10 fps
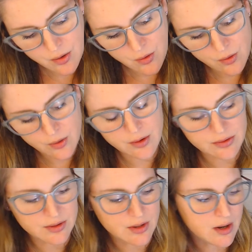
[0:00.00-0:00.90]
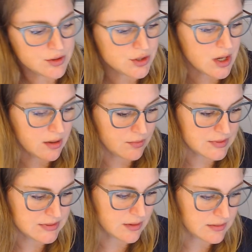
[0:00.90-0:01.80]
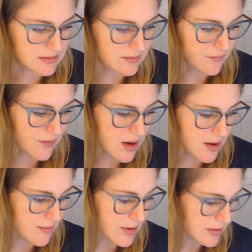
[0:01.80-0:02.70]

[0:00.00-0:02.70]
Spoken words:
or the heart chakra resulted from